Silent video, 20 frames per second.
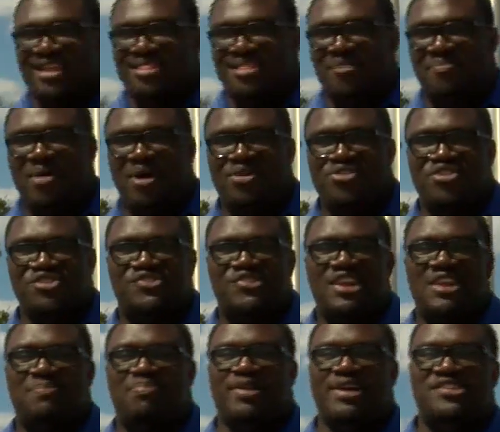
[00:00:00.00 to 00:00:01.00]
The Bossier
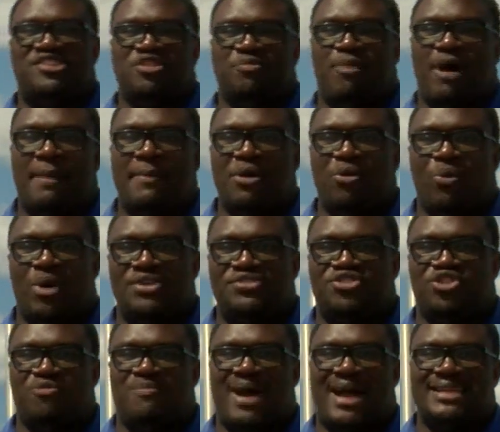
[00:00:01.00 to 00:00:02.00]
City Police Department wants
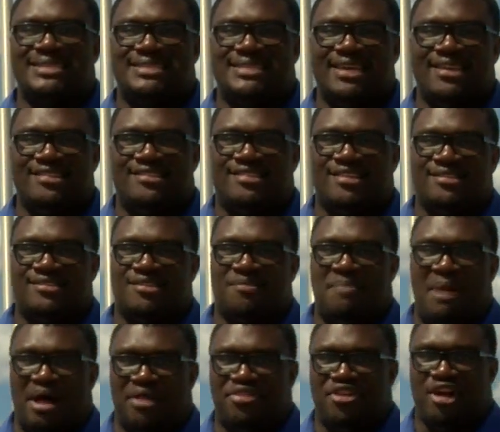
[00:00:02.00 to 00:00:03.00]
to remind citizens
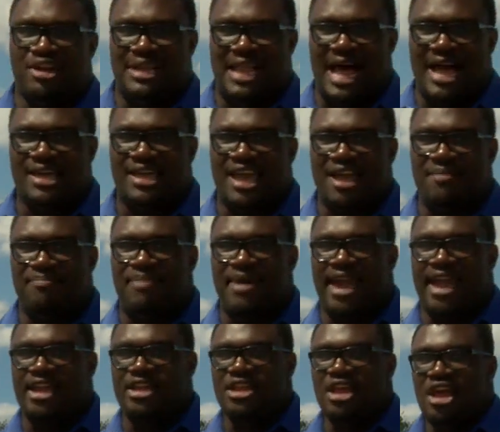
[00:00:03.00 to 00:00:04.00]
about their lock
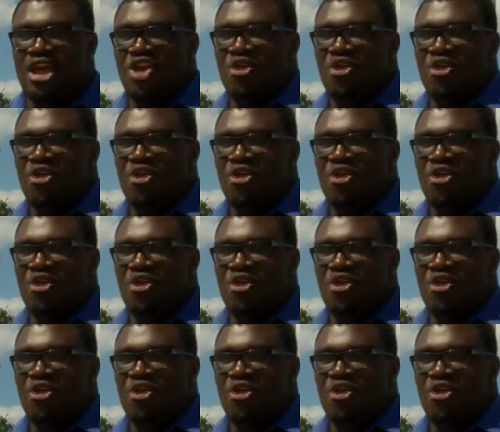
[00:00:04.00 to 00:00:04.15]
campaign.